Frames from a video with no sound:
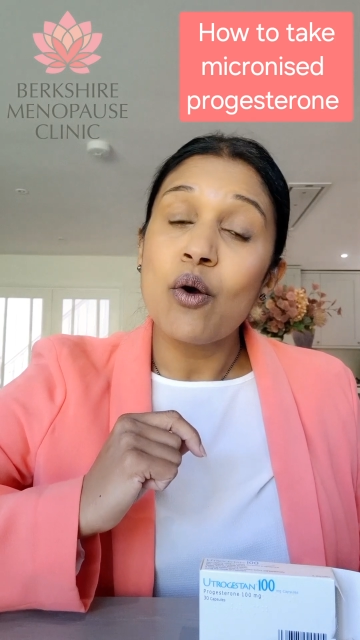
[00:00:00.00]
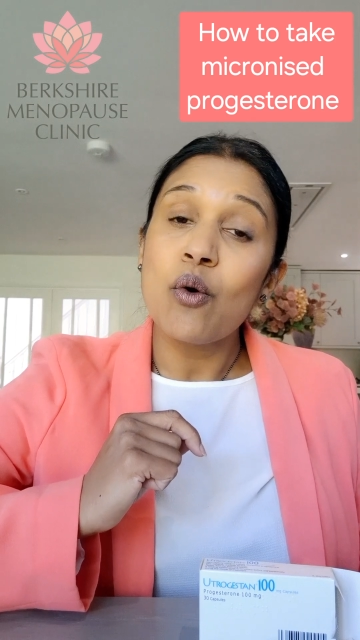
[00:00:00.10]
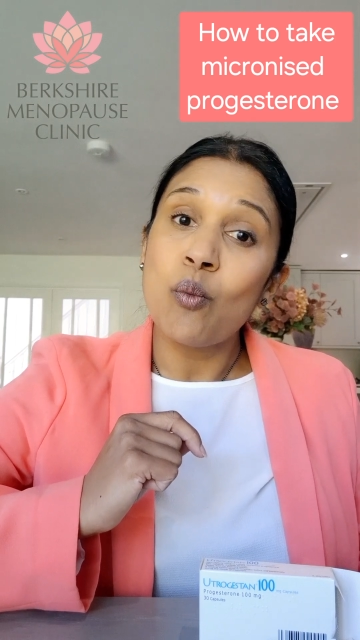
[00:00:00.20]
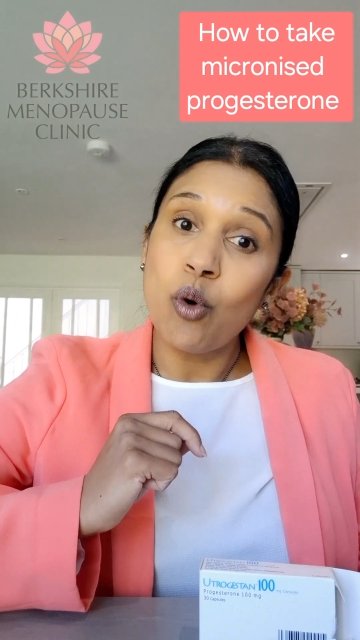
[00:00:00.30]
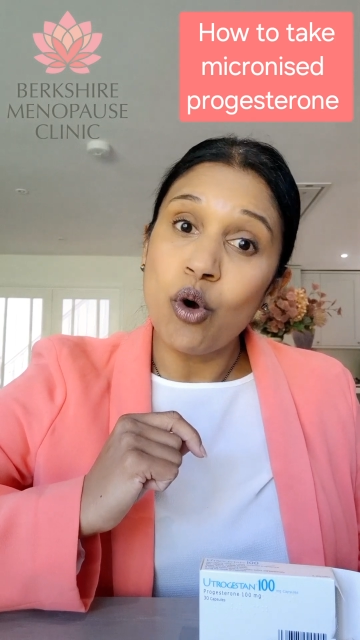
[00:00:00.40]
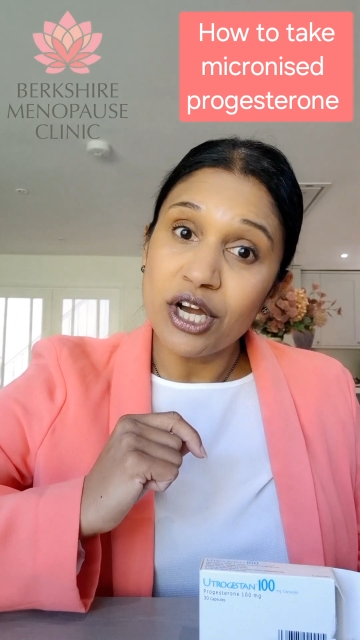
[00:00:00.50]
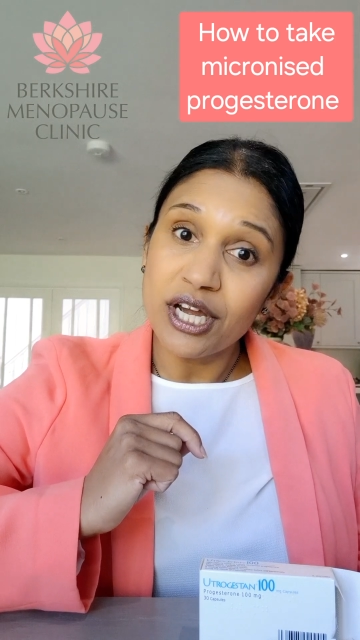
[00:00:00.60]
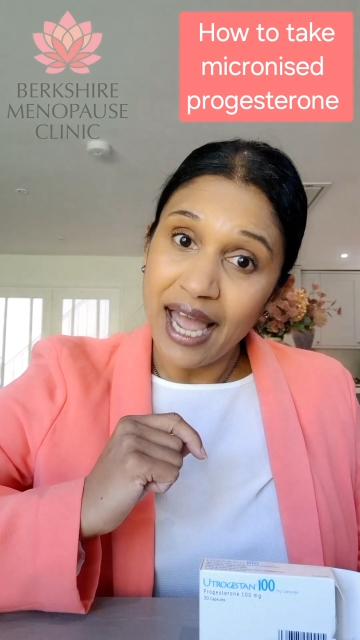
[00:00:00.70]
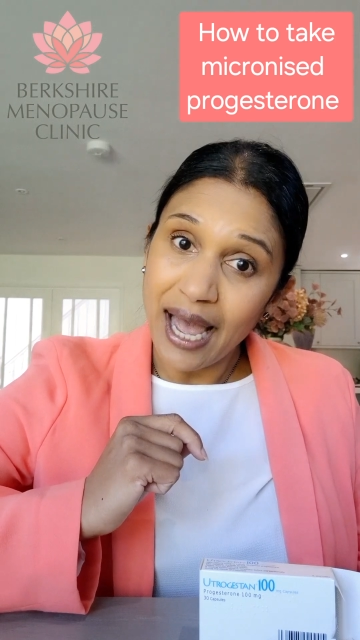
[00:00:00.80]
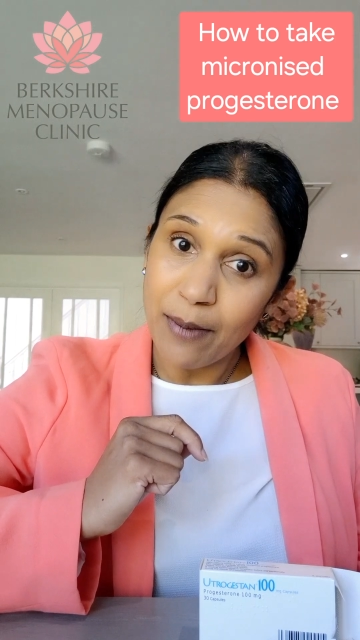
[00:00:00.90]
what can
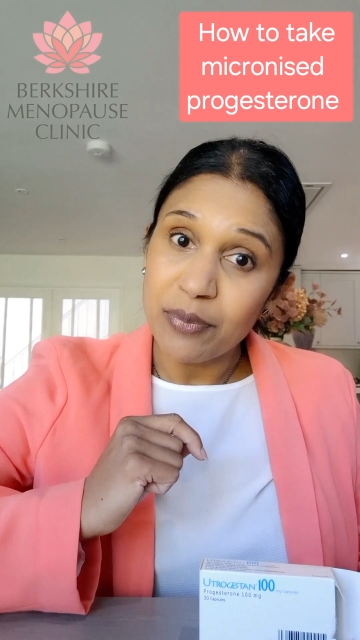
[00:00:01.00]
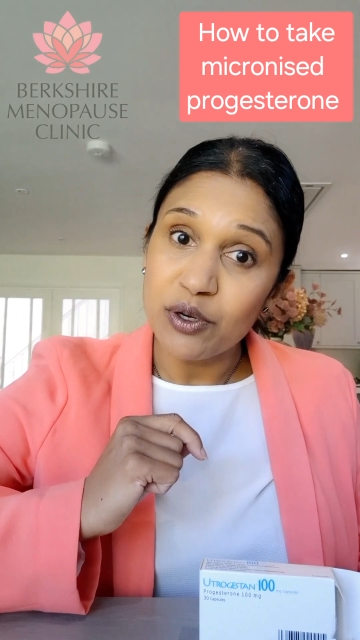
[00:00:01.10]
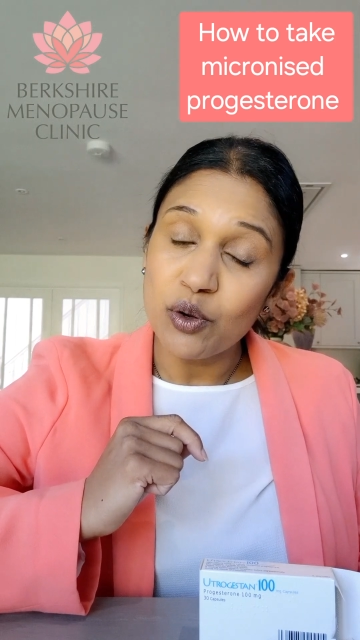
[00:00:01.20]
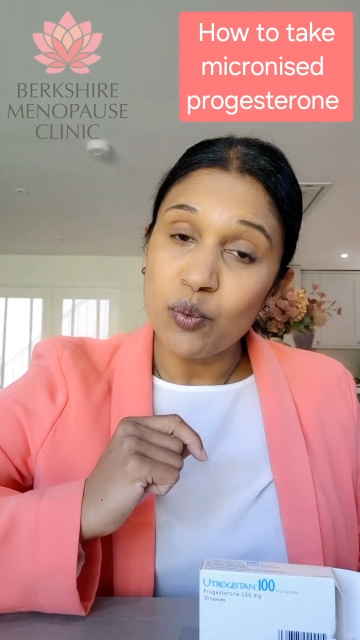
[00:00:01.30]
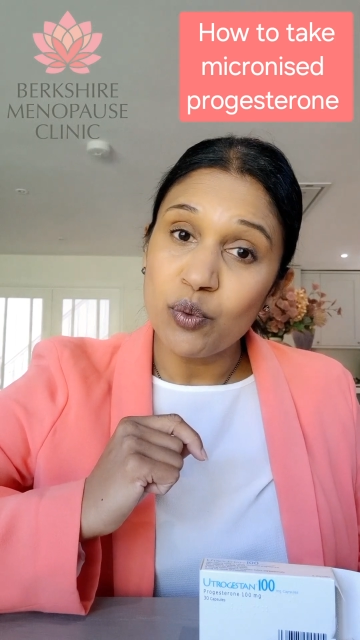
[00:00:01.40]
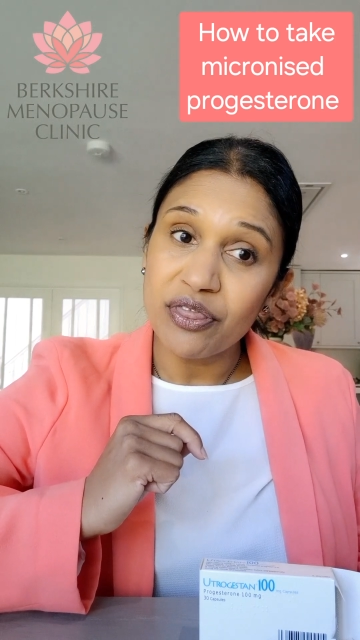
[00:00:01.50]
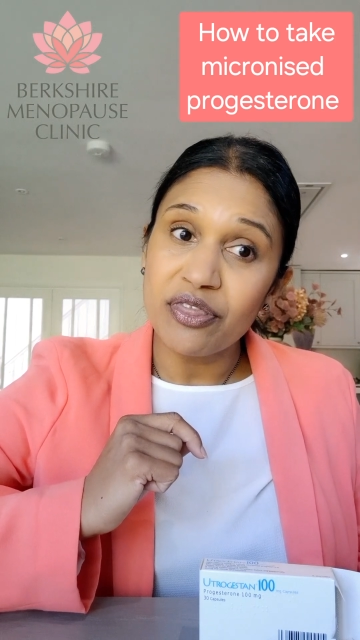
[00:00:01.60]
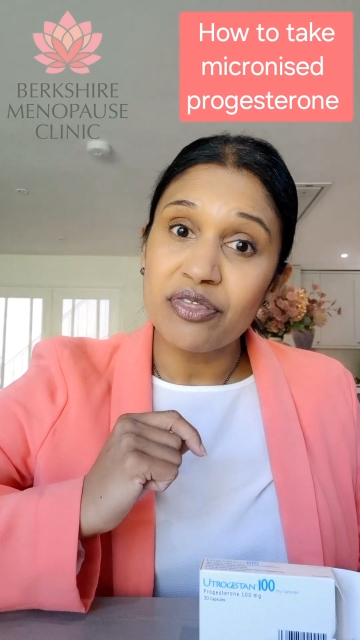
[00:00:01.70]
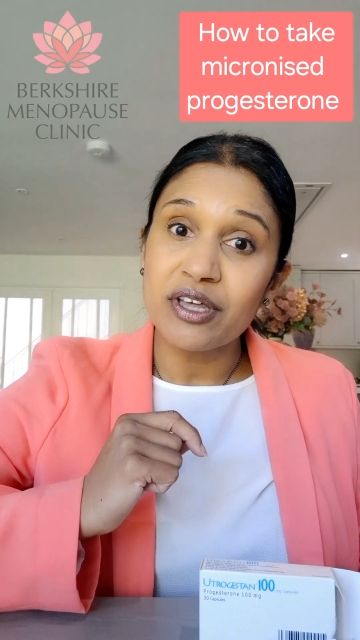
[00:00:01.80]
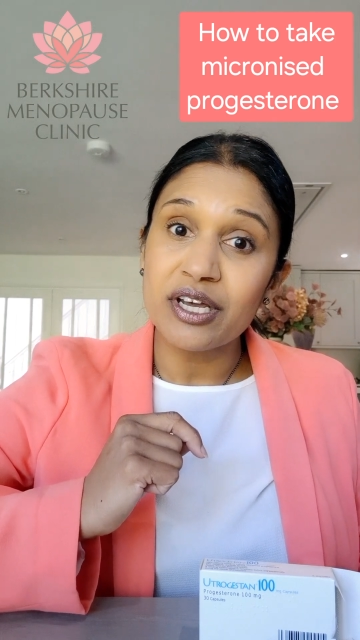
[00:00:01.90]
happen with
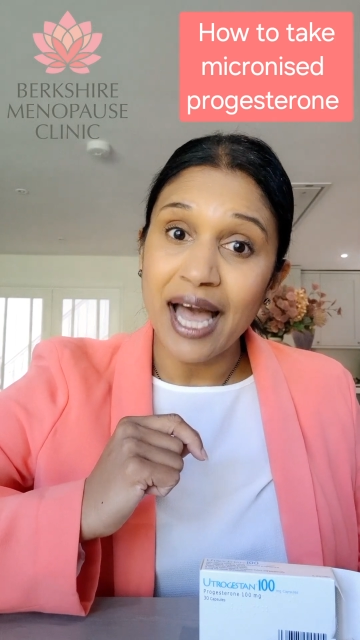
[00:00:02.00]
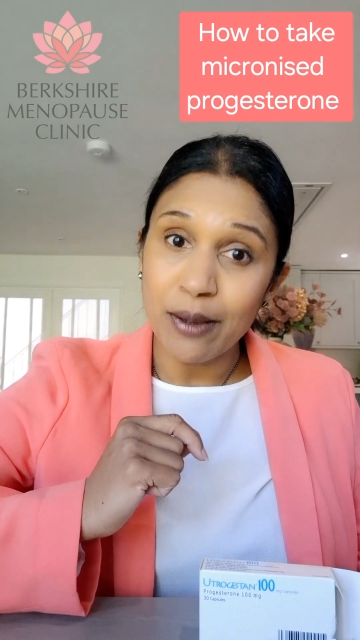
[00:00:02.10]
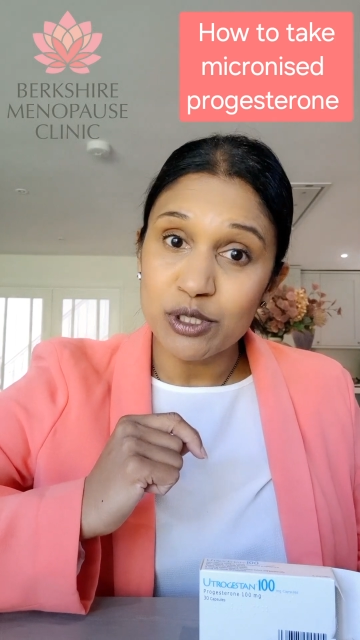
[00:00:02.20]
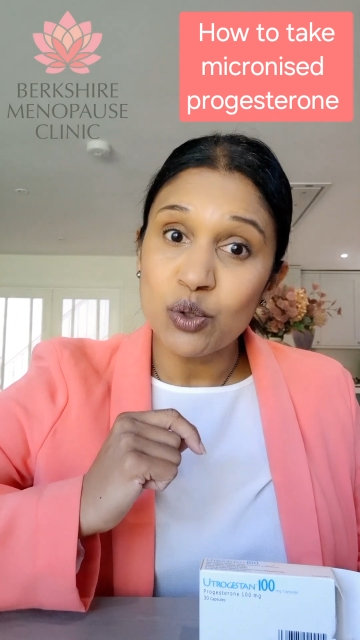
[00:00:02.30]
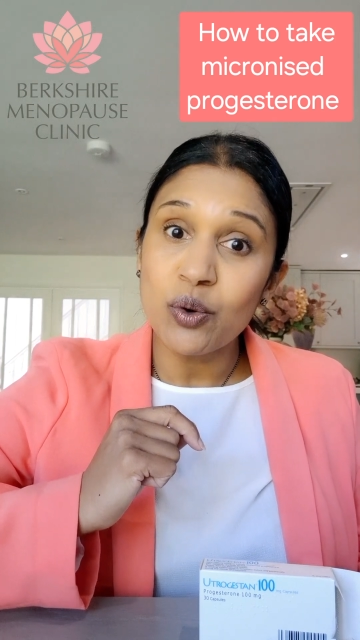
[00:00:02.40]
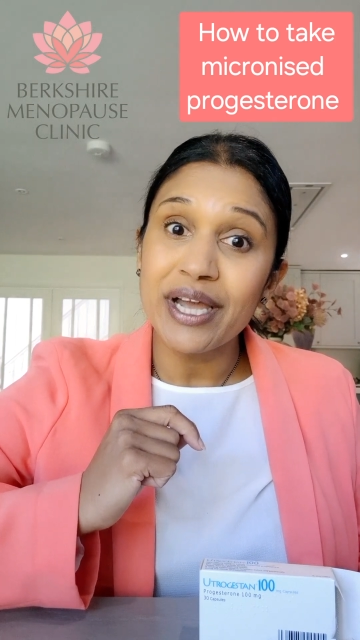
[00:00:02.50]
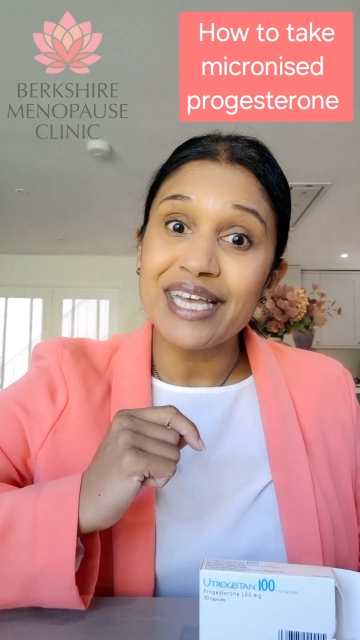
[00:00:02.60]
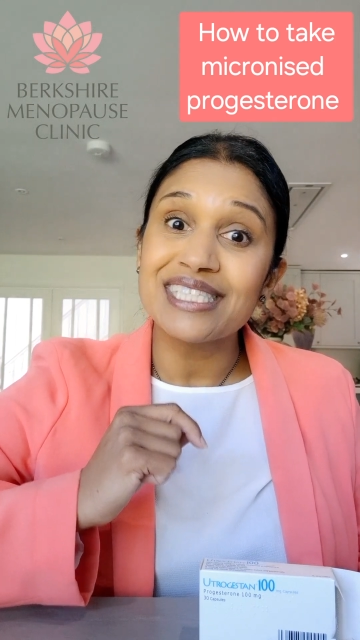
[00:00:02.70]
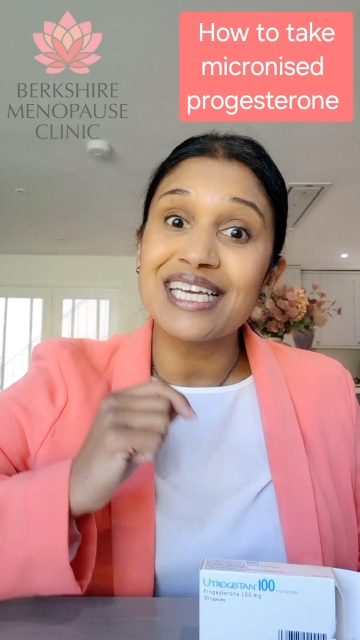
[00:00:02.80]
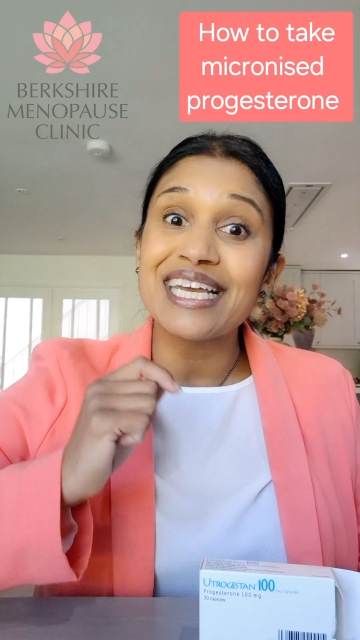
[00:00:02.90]
the capsule
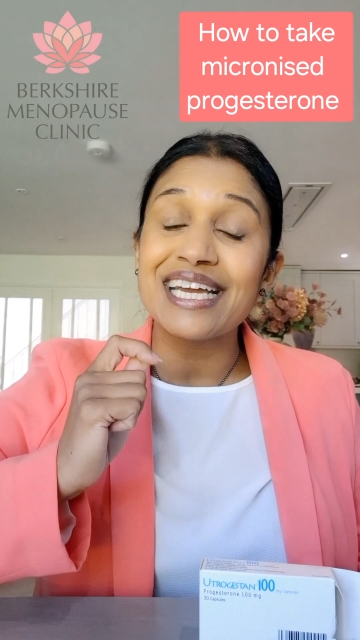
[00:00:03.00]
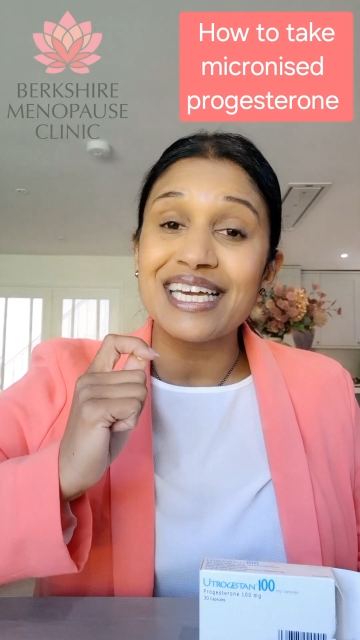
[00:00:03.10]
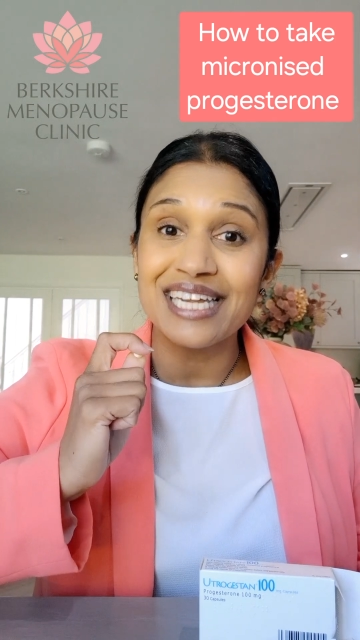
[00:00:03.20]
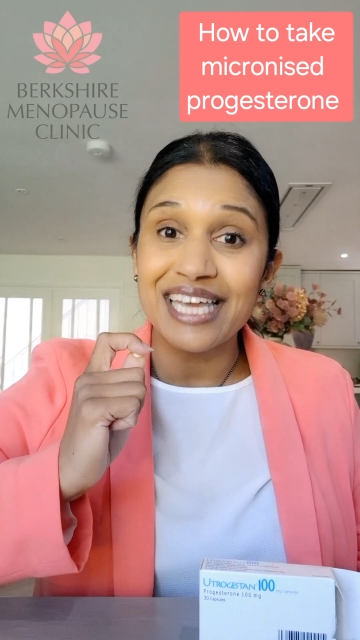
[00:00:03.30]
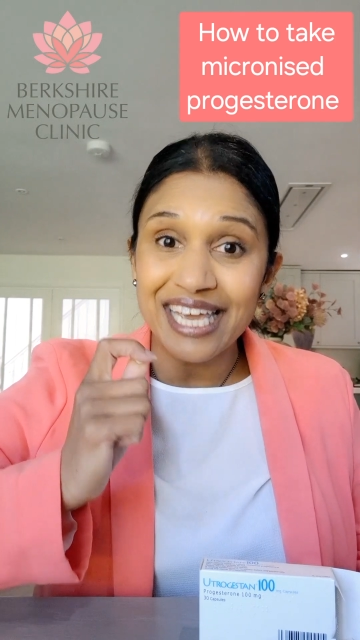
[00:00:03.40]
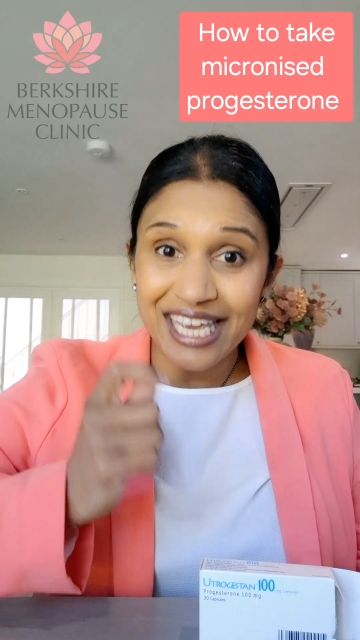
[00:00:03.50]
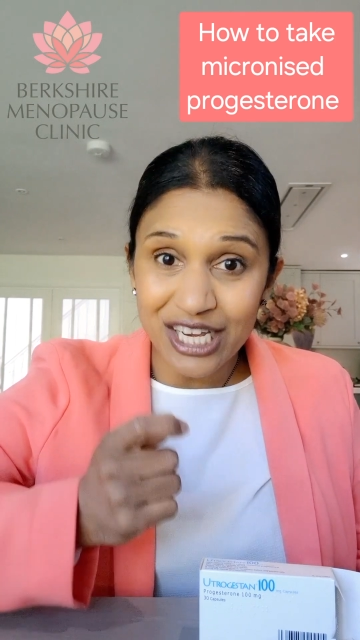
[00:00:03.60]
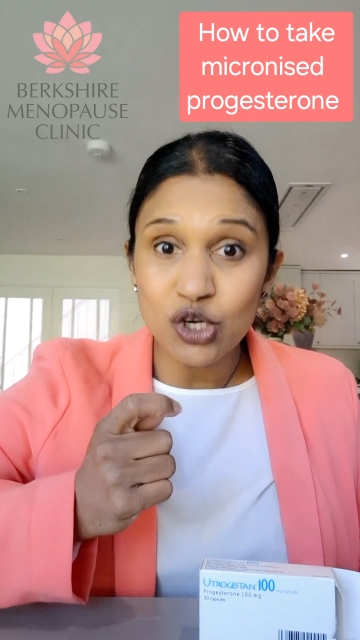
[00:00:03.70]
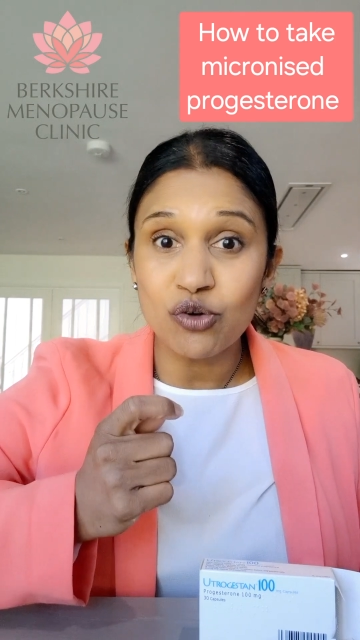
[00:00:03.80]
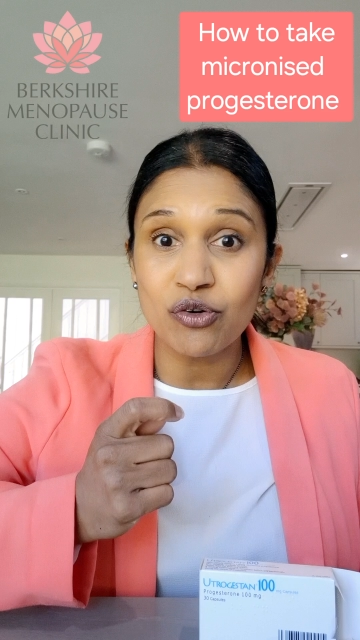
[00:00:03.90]
is that it can
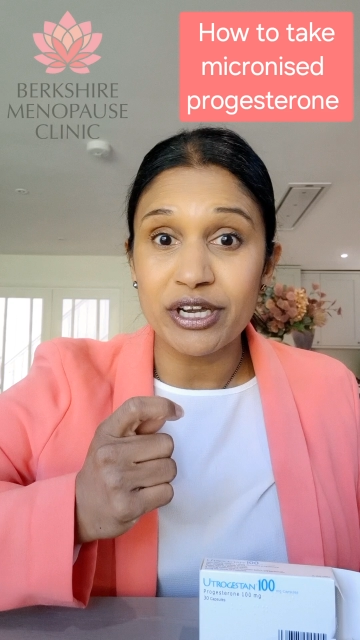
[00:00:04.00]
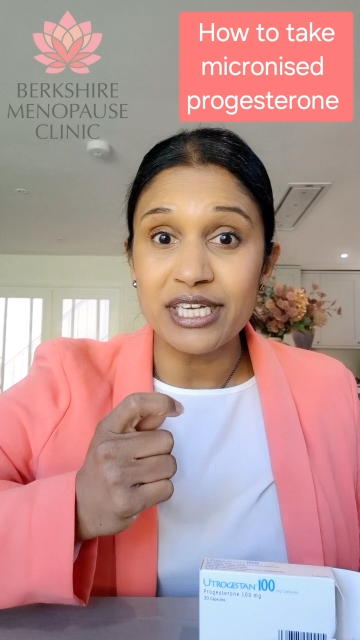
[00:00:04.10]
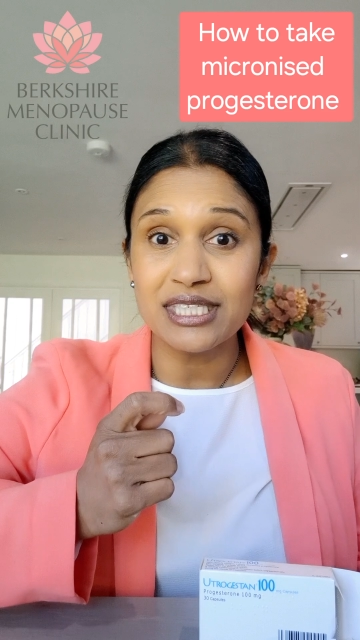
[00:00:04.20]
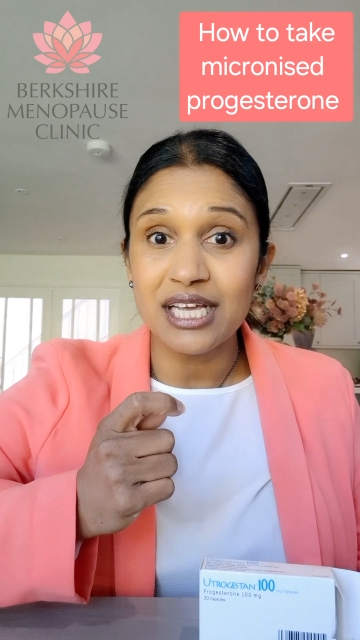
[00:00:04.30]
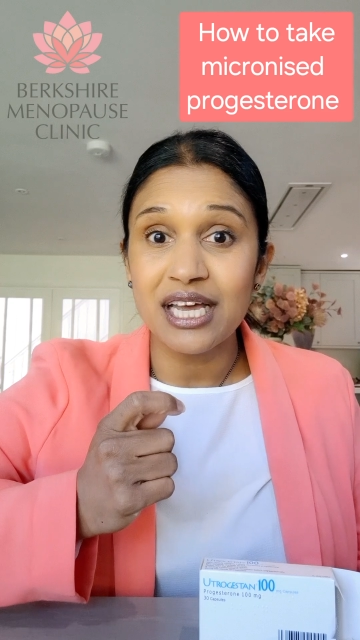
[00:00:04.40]
increase